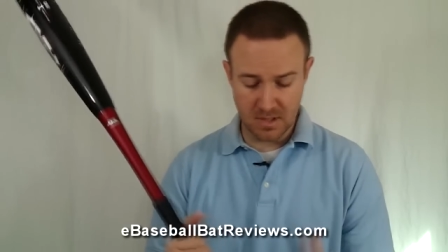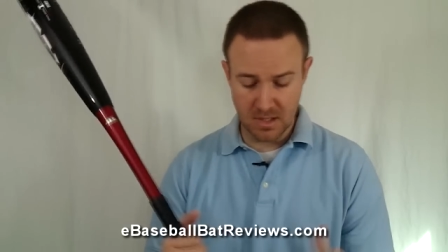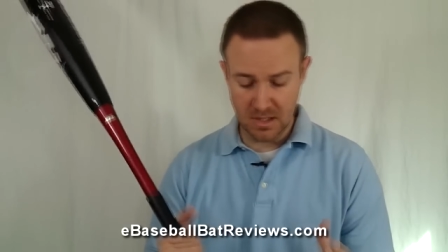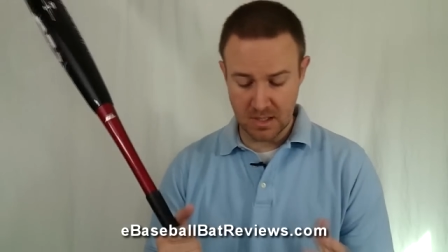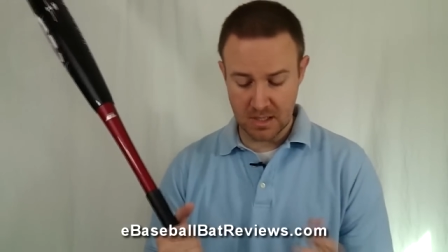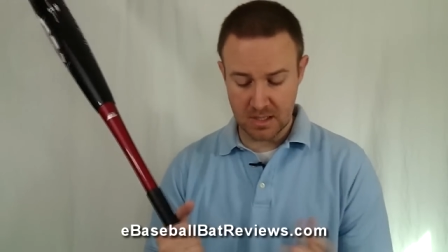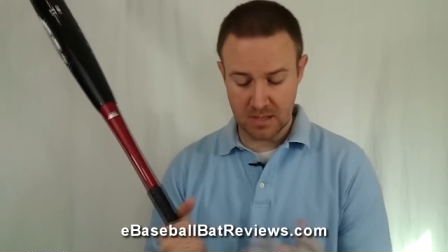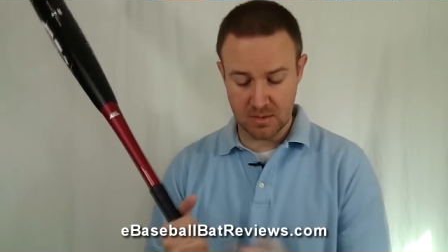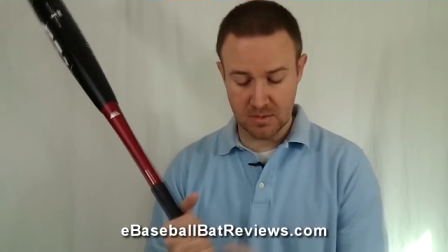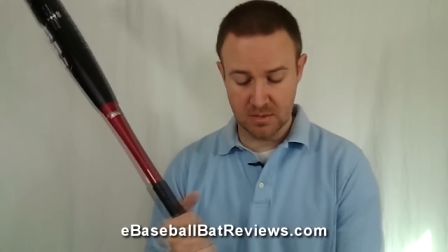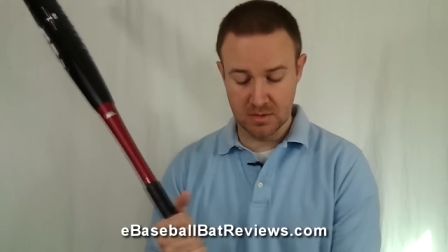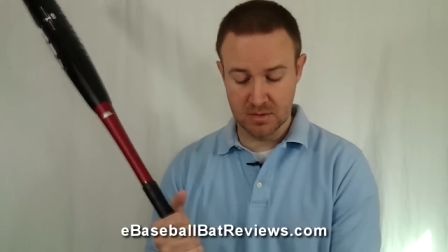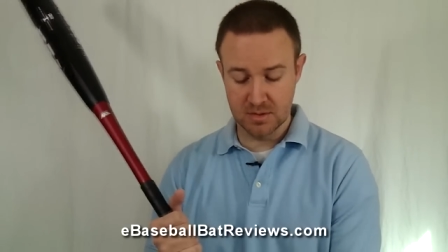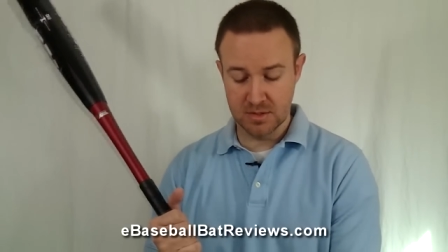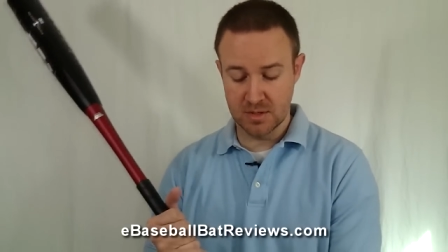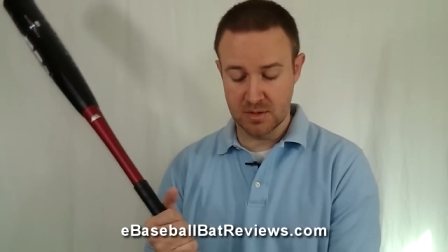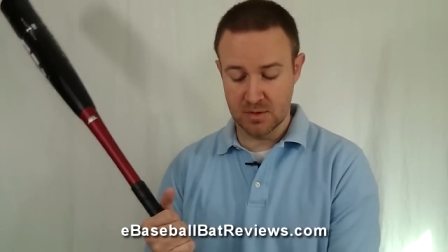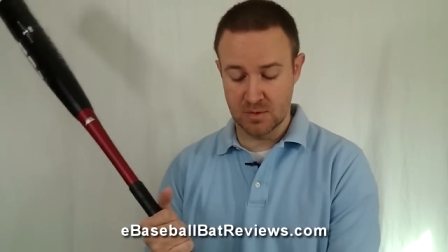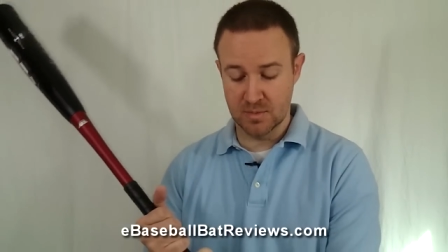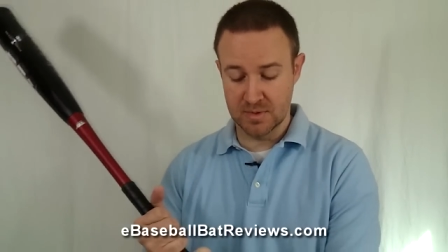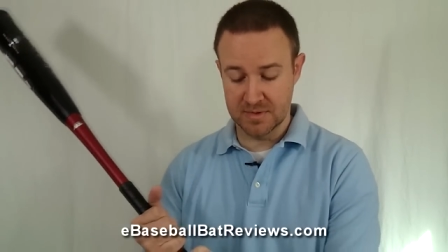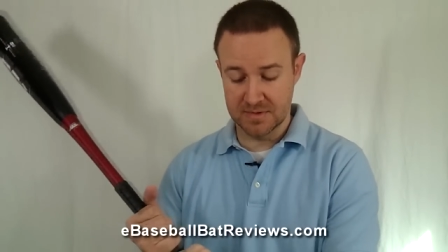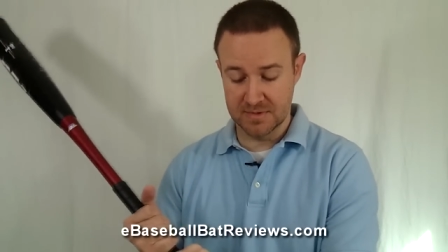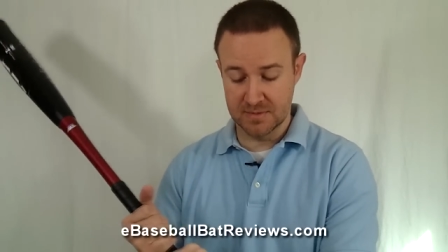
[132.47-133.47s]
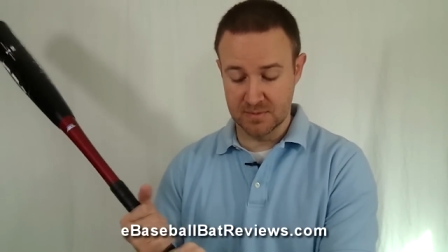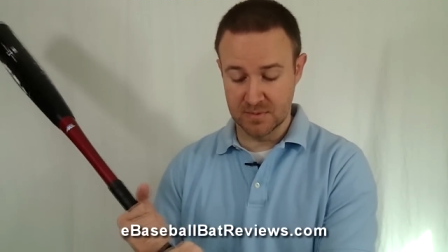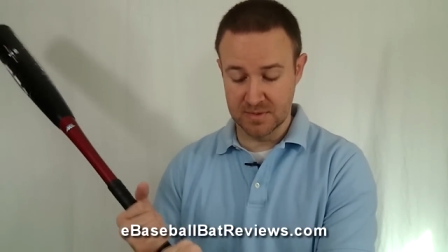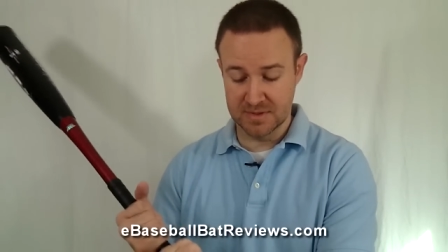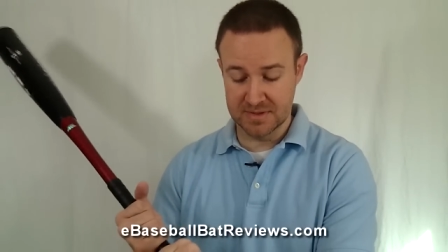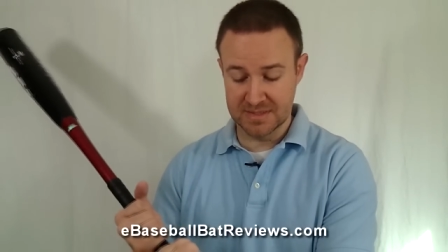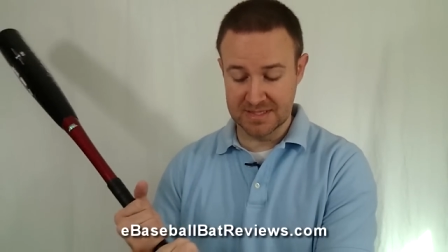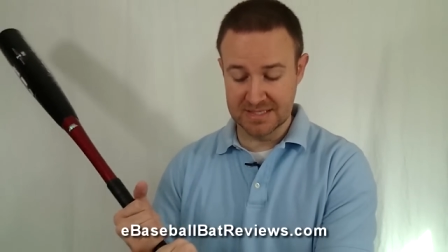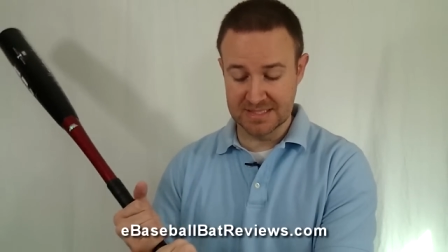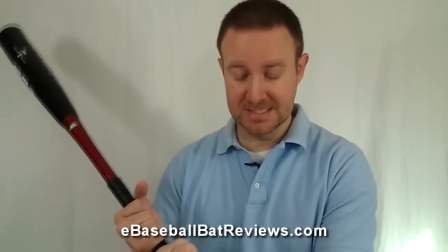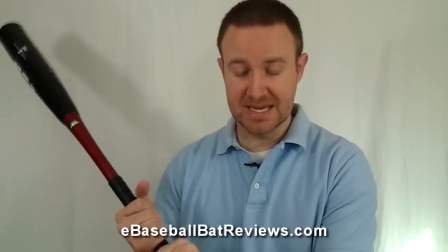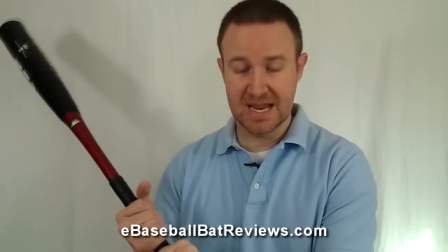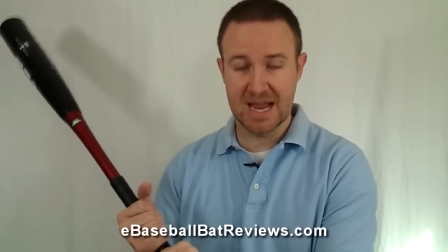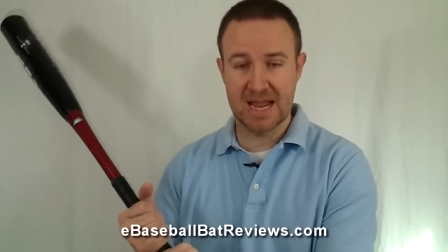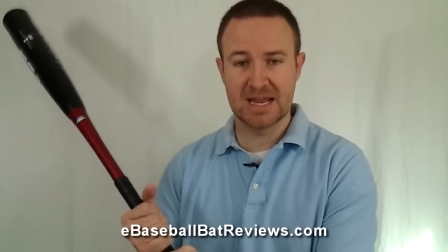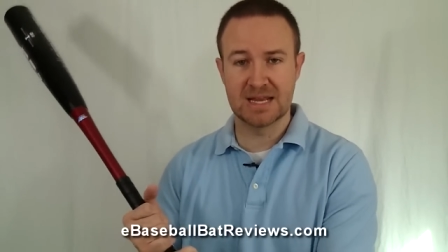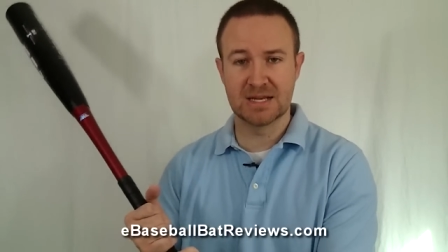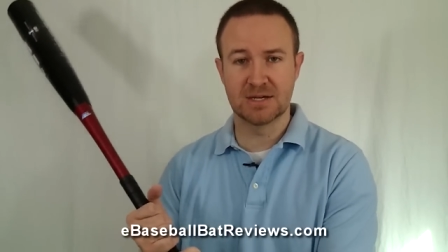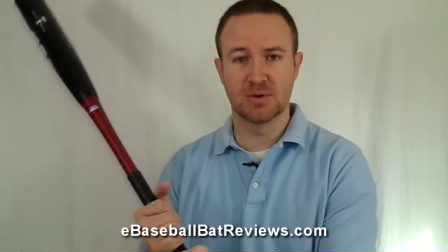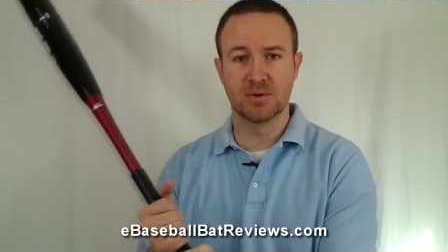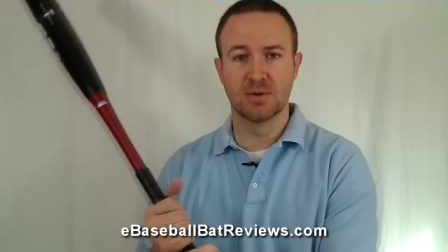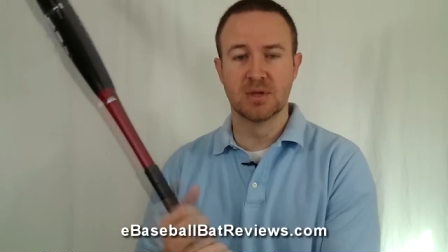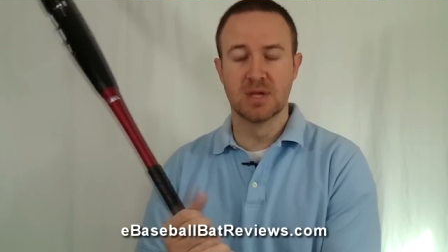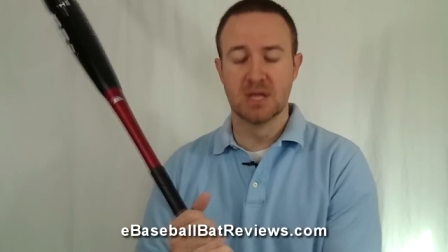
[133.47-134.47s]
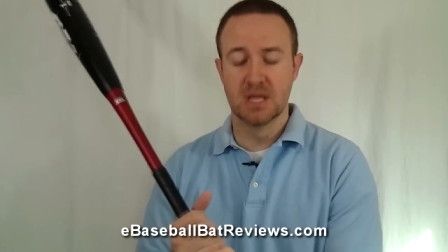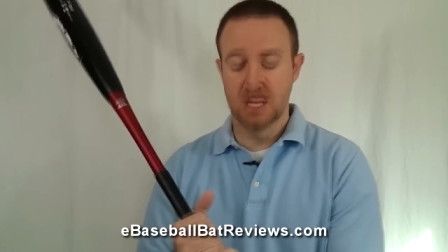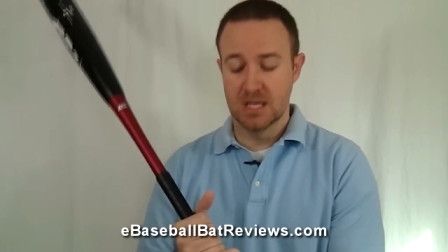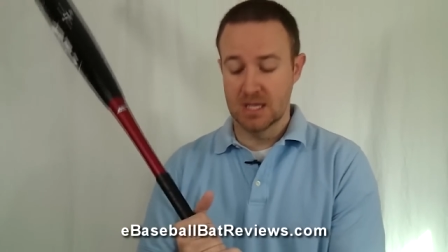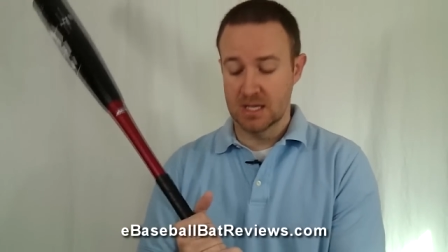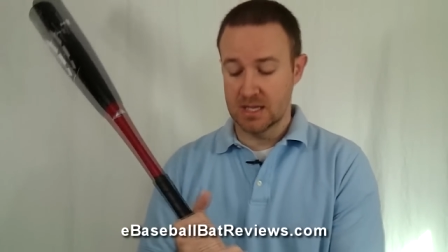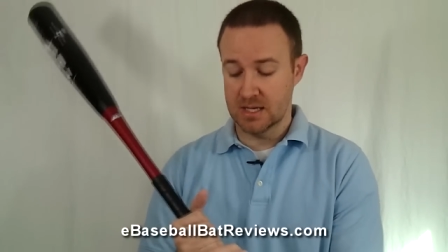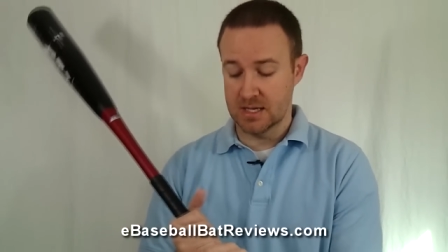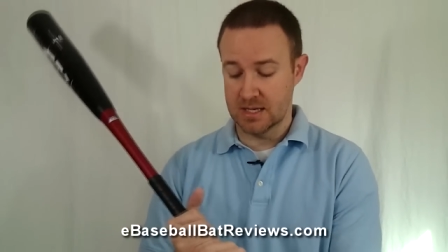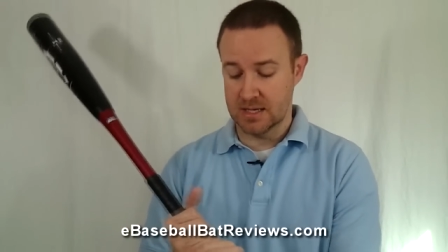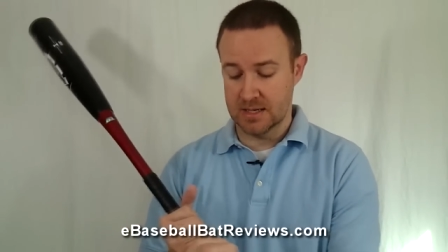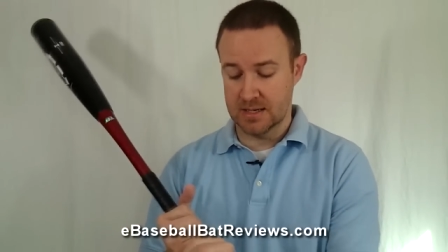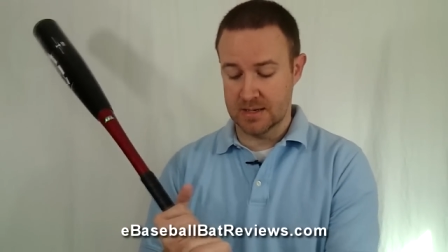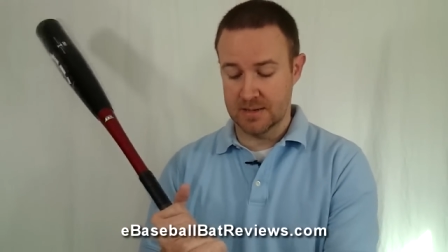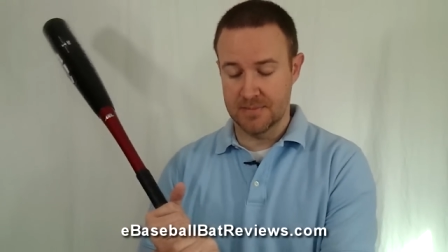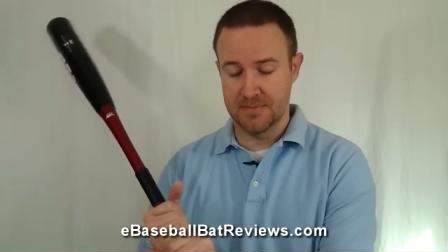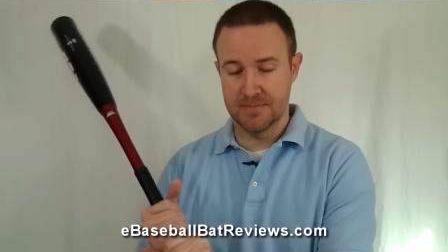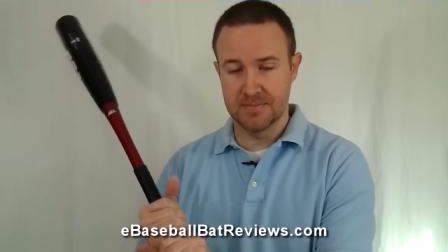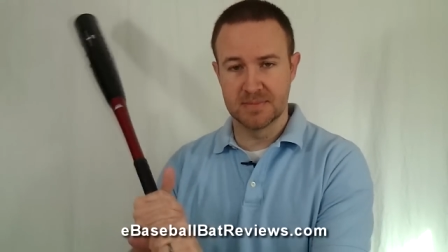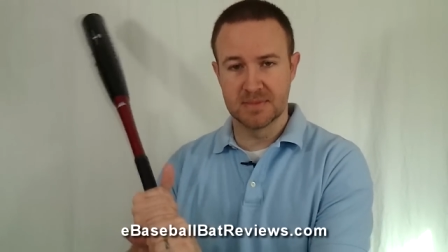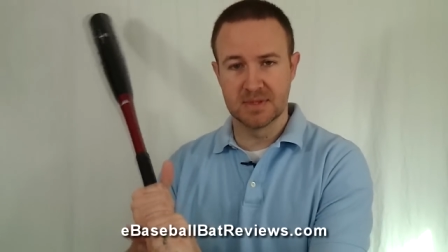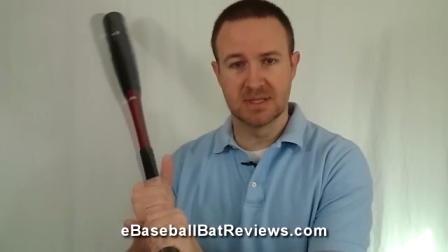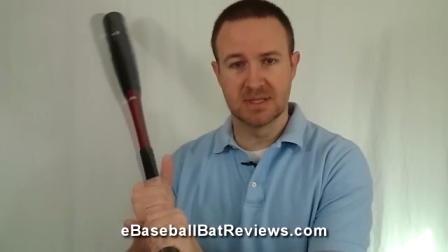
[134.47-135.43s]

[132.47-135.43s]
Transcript: uh, you know, with, with this handle. Um,